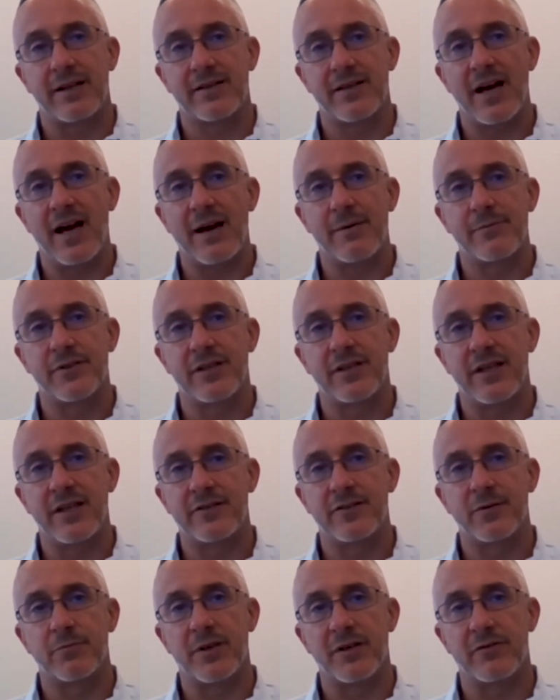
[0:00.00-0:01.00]
at times it
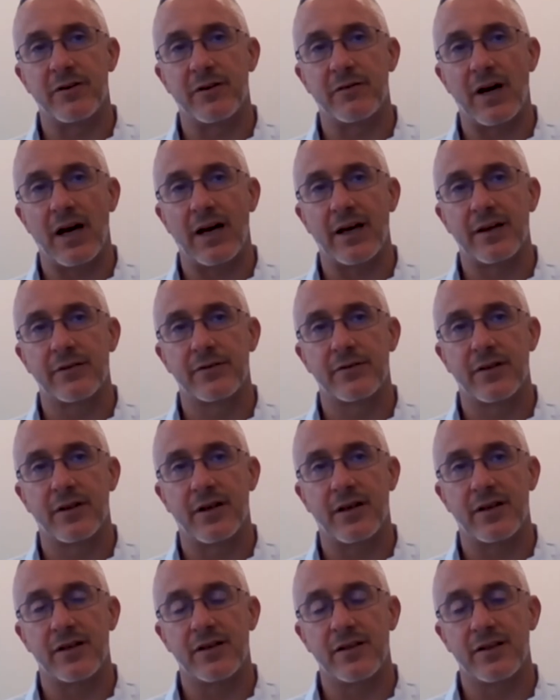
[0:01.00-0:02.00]
needs to be
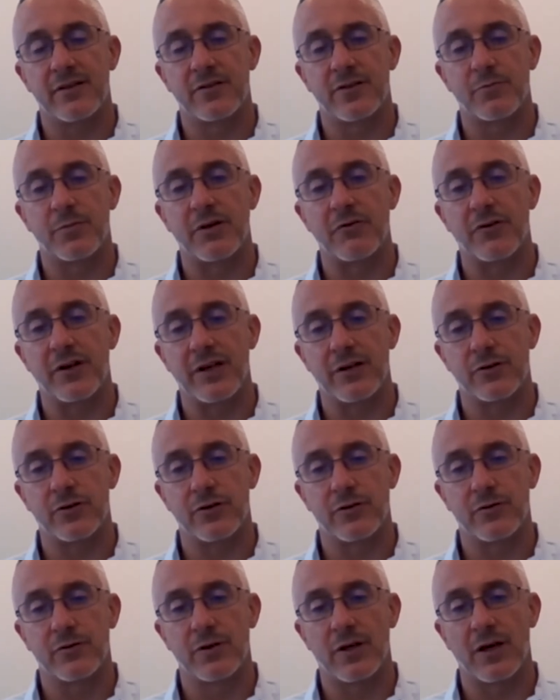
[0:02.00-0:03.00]
revised and it needs to be
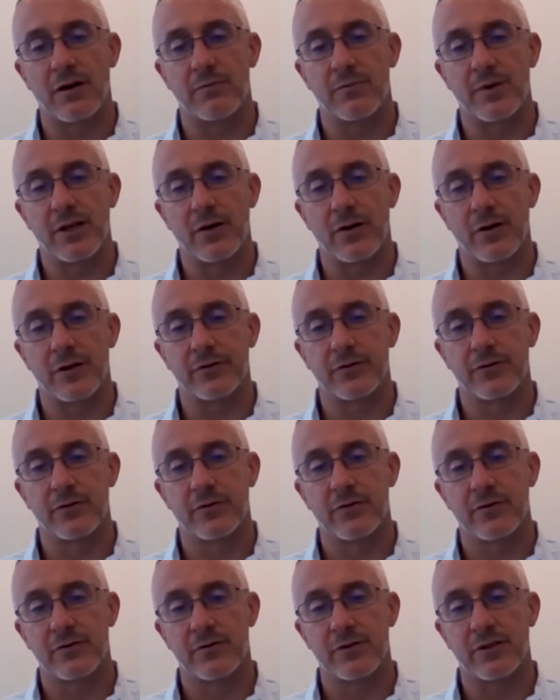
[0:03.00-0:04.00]
reissued
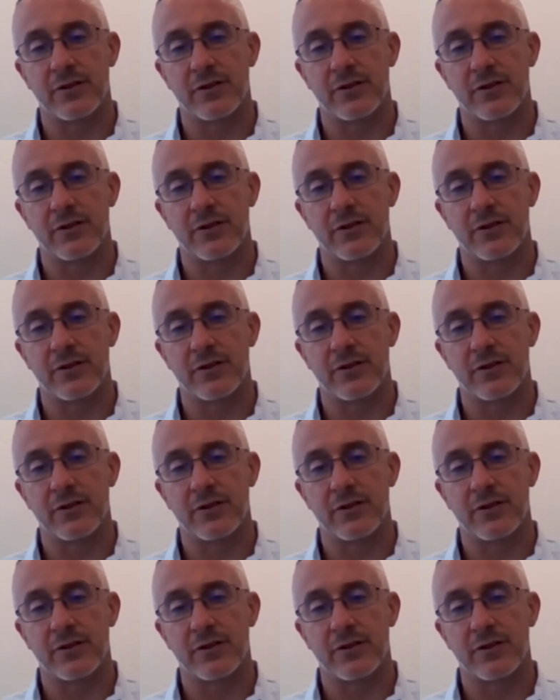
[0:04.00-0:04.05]
because,